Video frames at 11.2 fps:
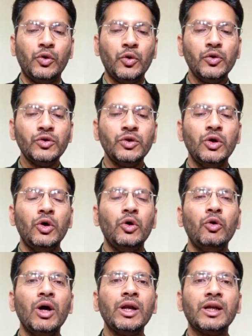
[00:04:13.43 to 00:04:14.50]
Those
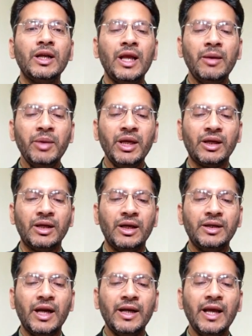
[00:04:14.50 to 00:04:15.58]
who are claiming
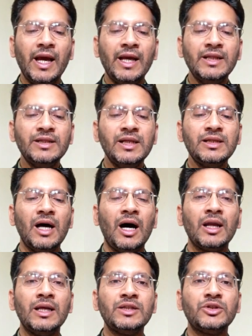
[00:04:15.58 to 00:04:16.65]
that angels
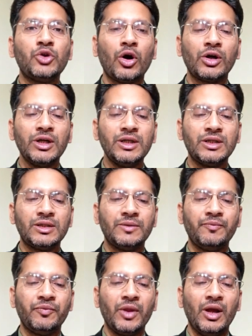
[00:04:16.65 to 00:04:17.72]
are His daughters,
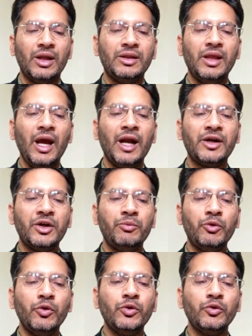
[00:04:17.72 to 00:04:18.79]
they
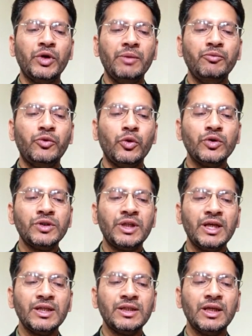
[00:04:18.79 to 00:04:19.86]
attribute to Him those
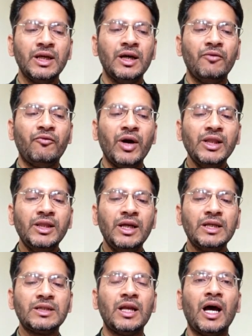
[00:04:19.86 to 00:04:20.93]
things what they
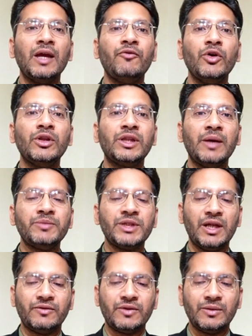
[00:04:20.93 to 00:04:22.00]
dislike for
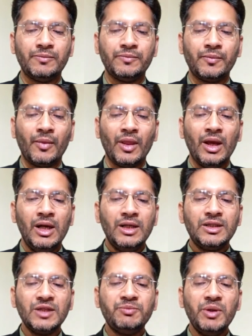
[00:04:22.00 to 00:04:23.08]
themselves.
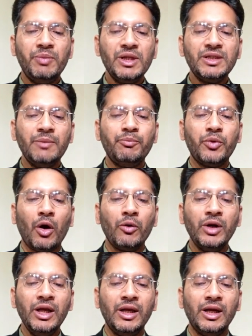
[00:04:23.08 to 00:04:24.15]
Such people say
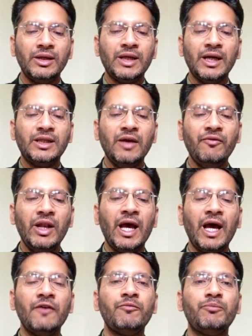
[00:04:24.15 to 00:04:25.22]
proudly that they will
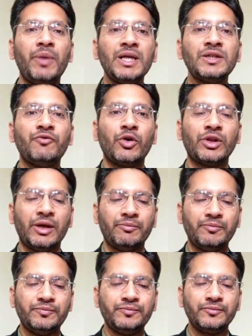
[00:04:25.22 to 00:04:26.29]
have best for them.